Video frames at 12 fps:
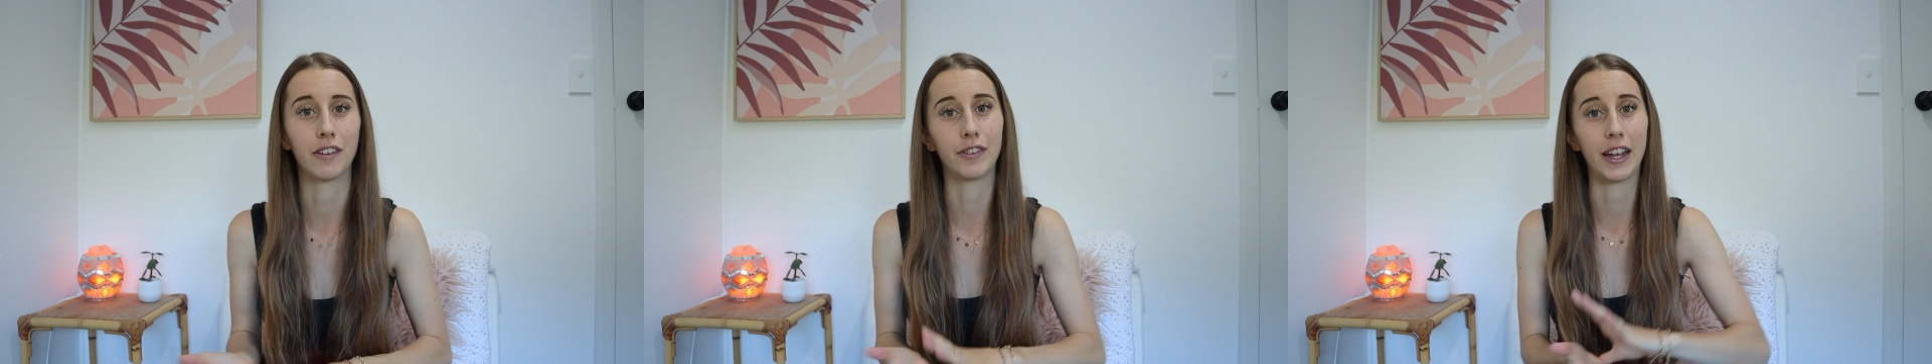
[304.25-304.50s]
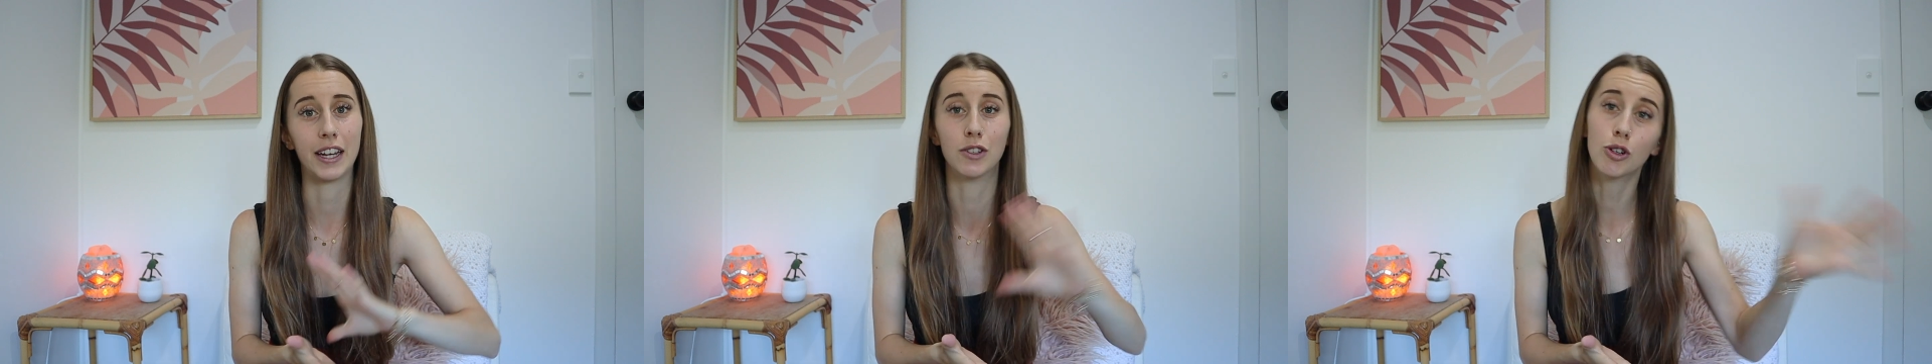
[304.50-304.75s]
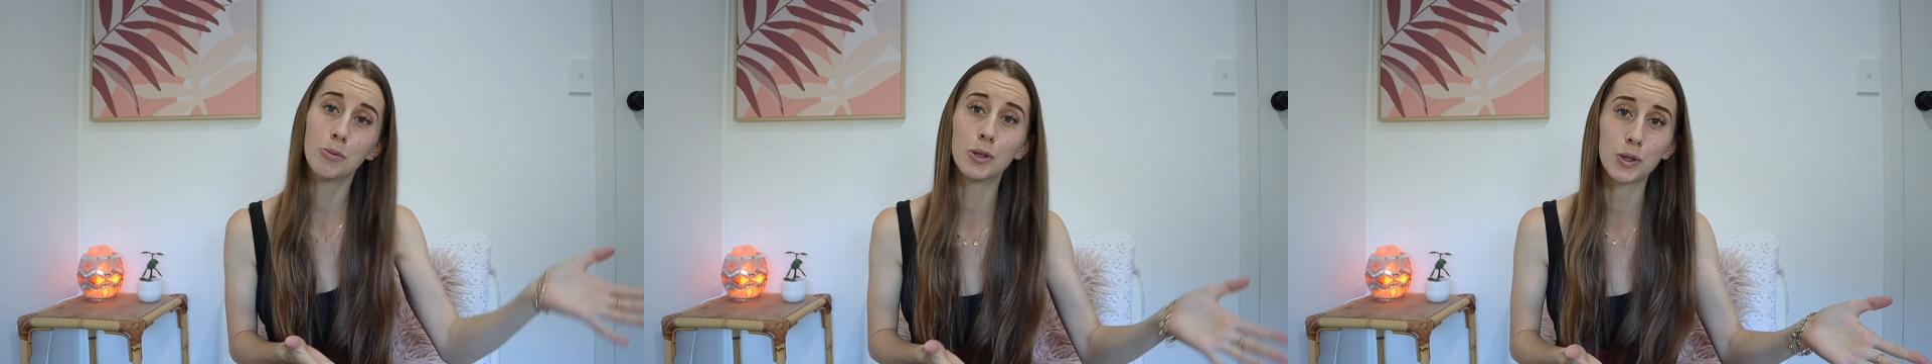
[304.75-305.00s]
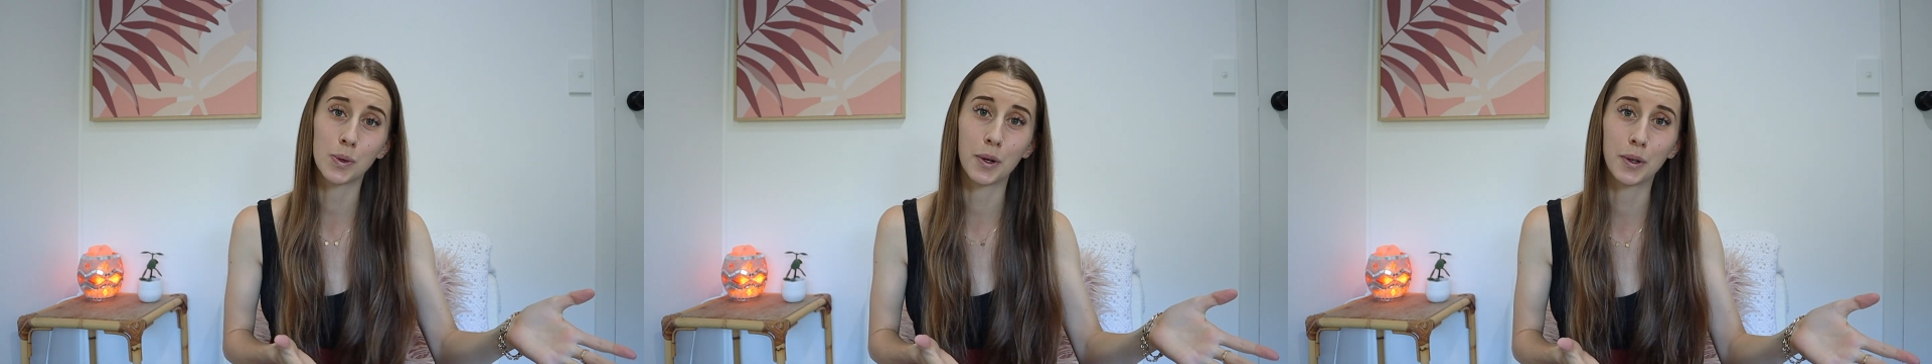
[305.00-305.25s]
of a normal
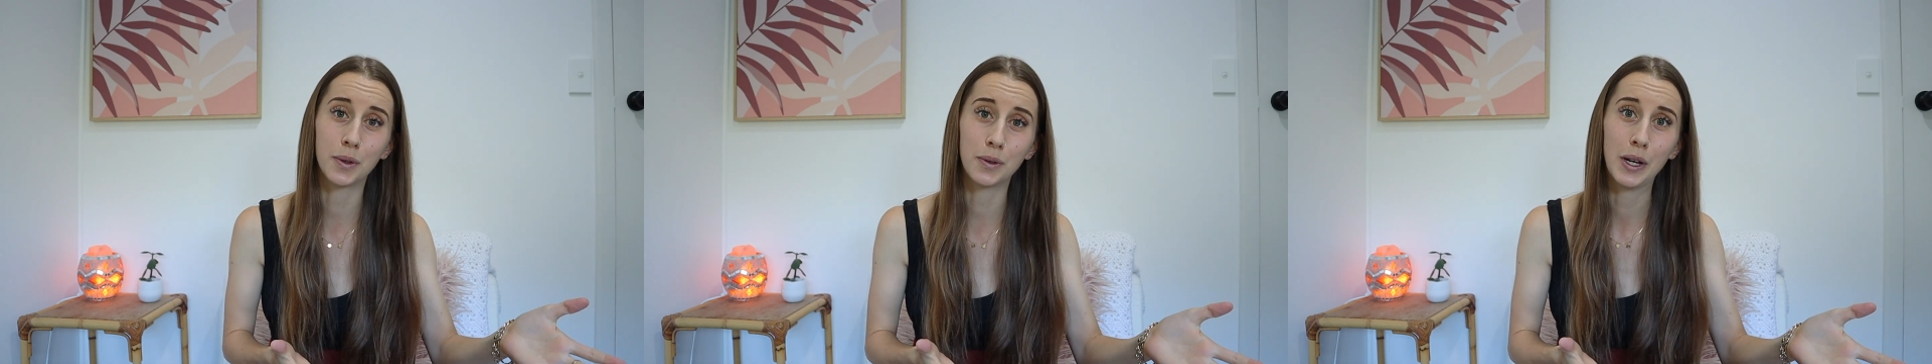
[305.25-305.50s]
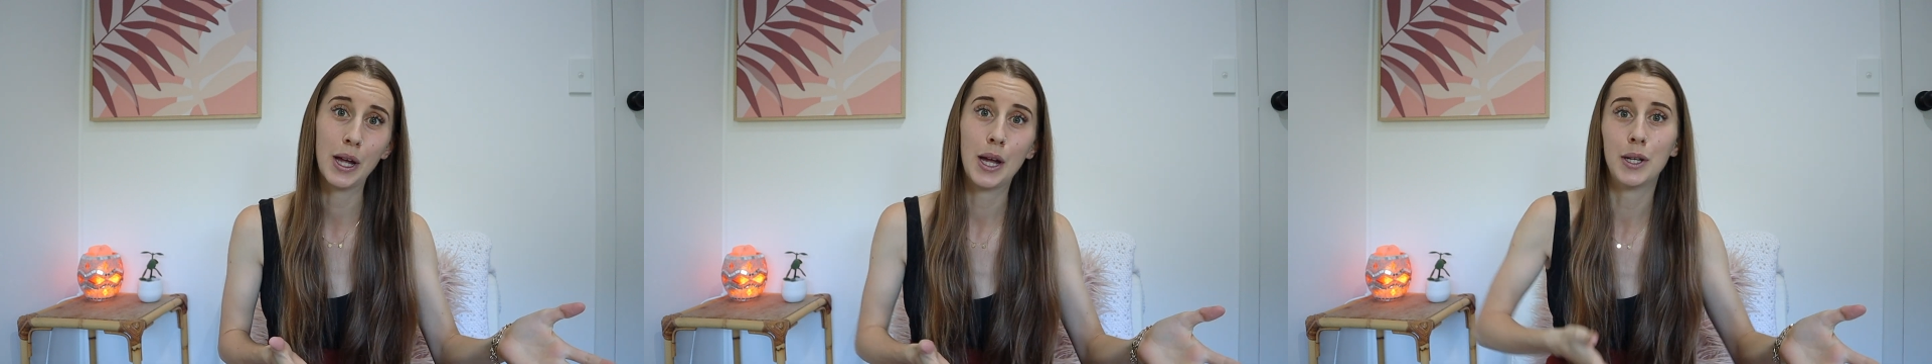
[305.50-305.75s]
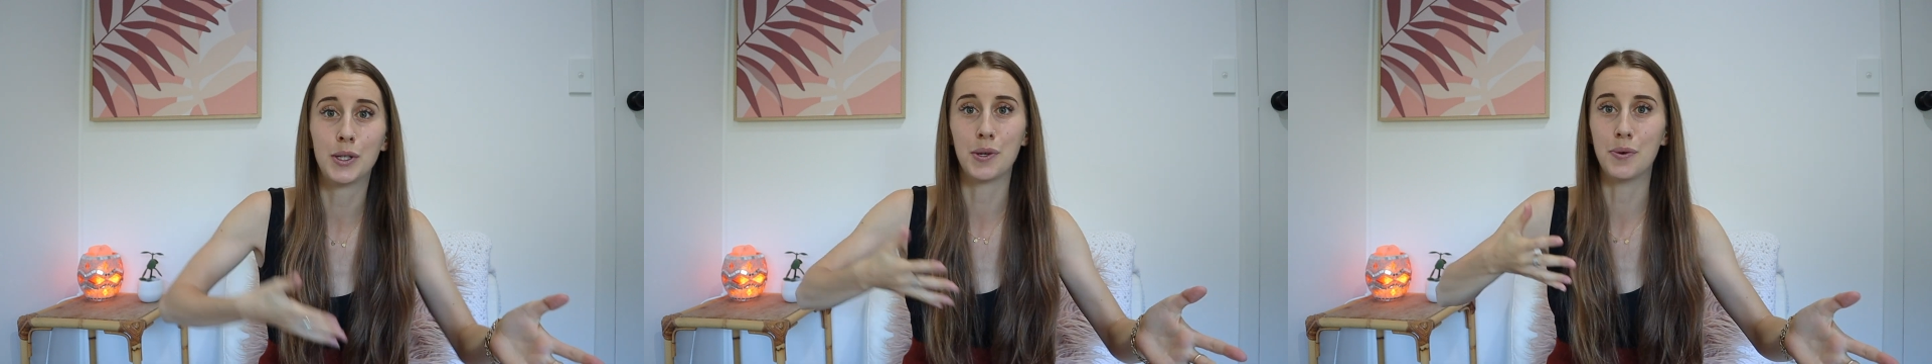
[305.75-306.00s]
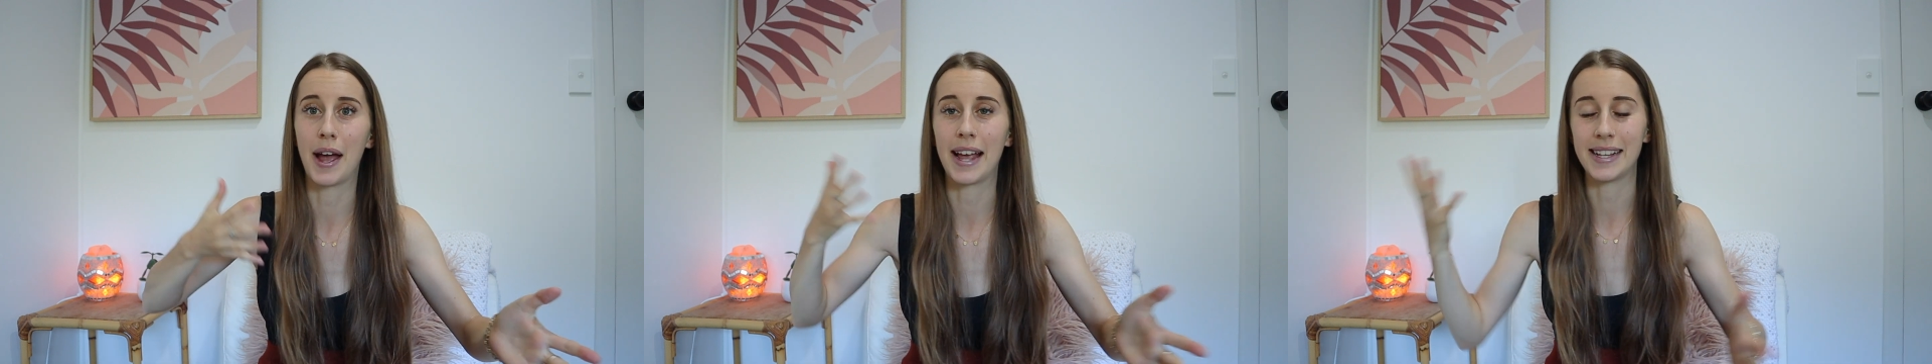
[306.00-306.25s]
swaddle
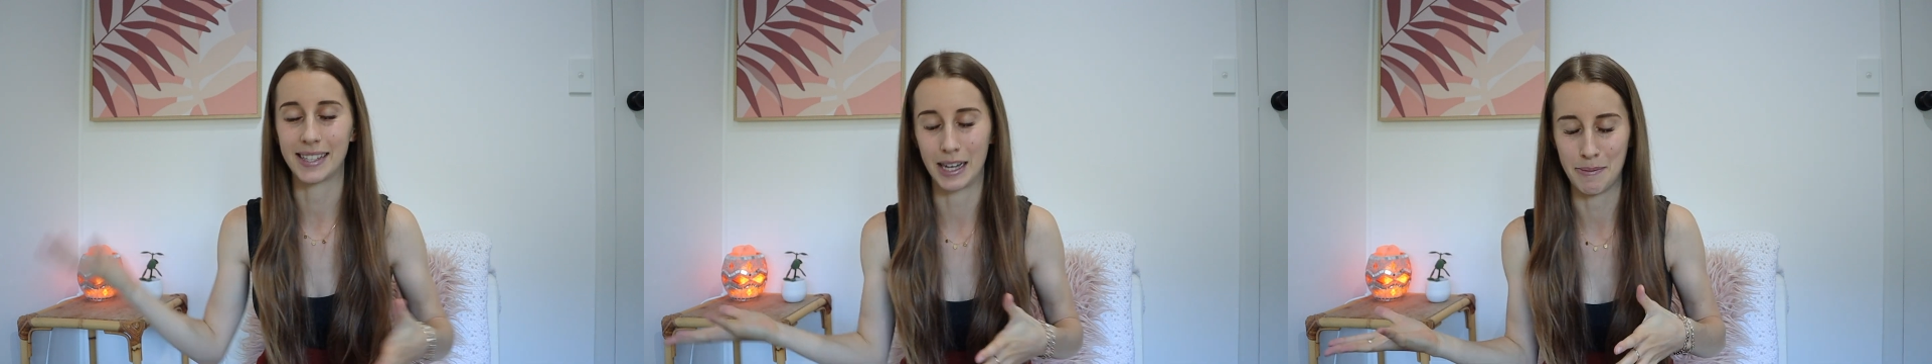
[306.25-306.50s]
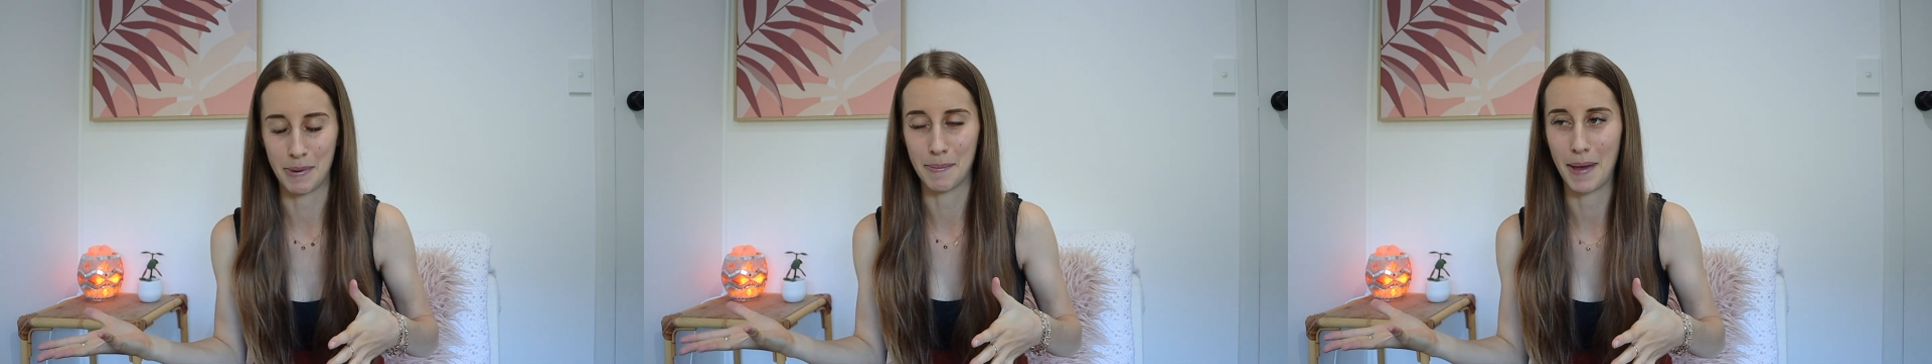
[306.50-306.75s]
to a sleeping